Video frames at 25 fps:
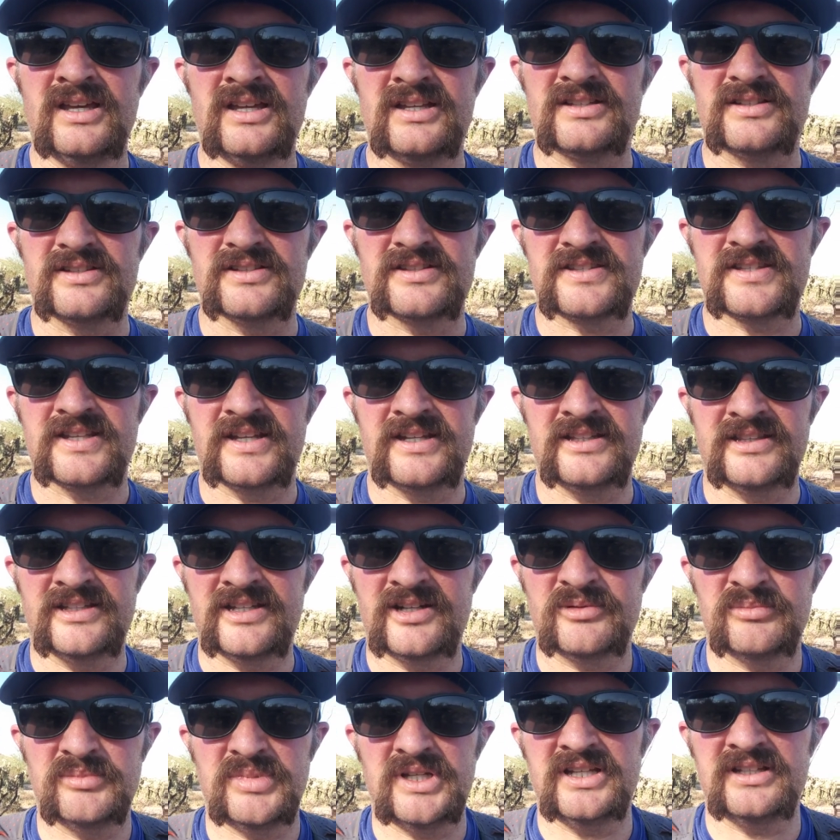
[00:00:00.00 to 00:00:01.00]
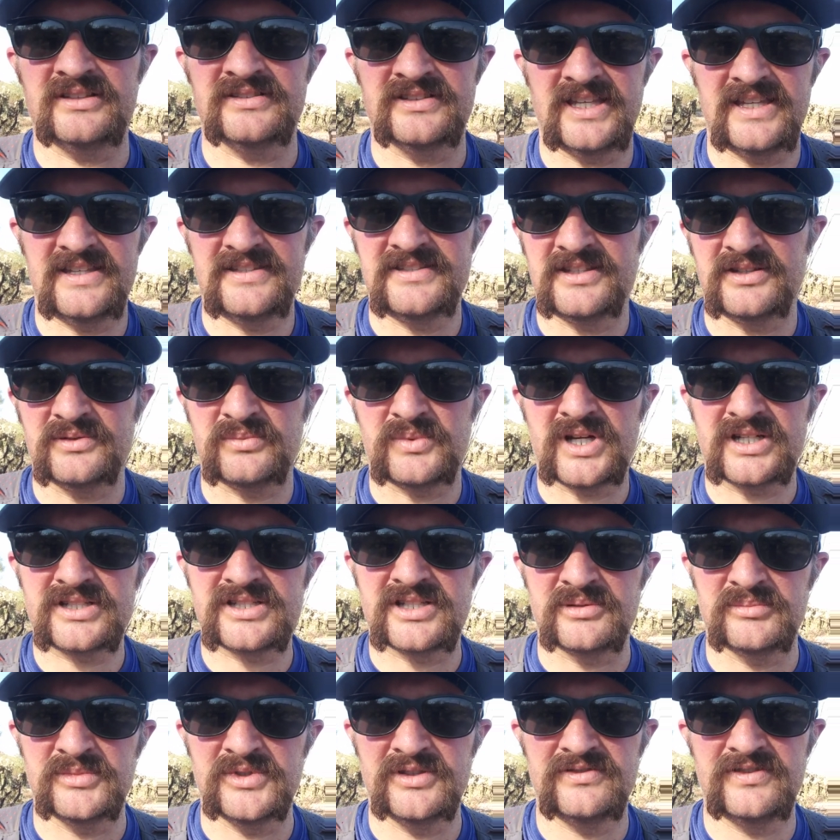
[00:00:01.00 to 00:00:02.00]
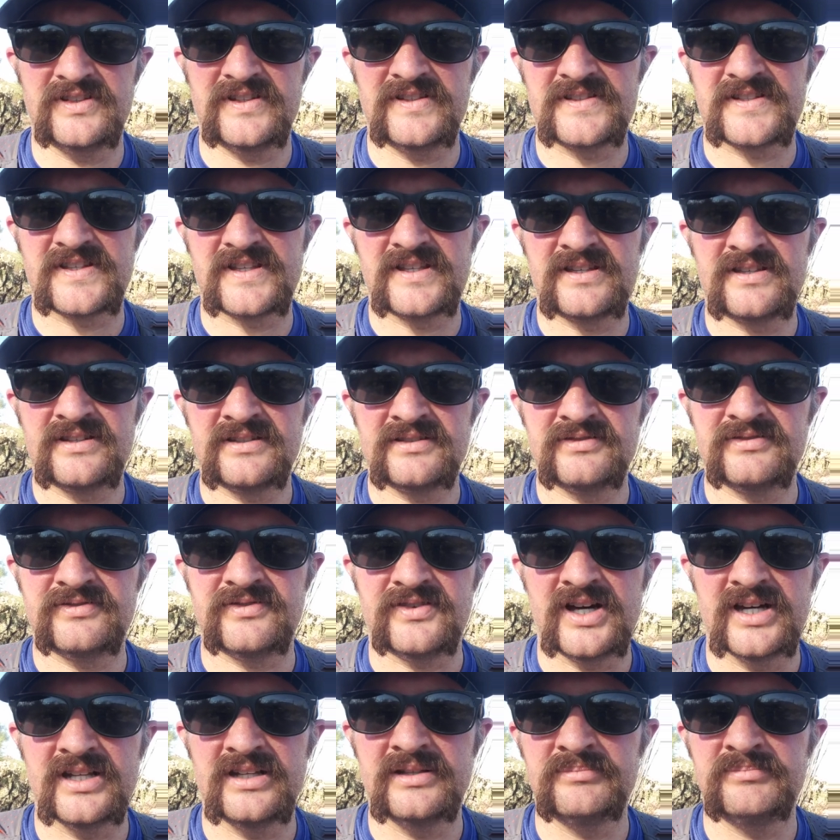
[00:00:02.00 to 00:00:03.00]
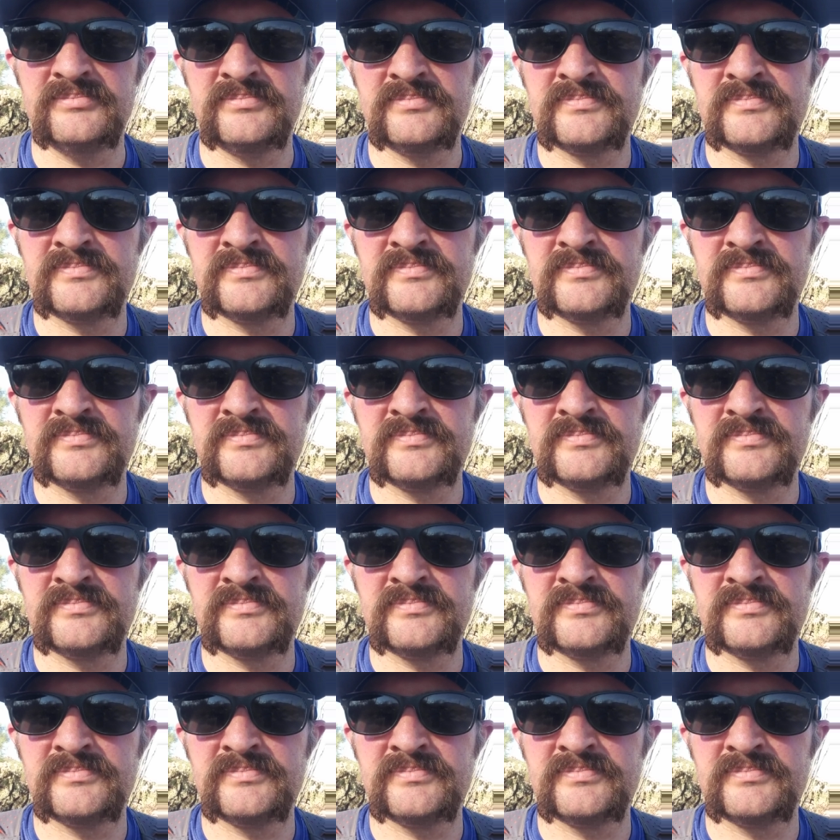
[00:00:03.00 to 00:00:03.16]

just sitting there being lazy and watching movies fun.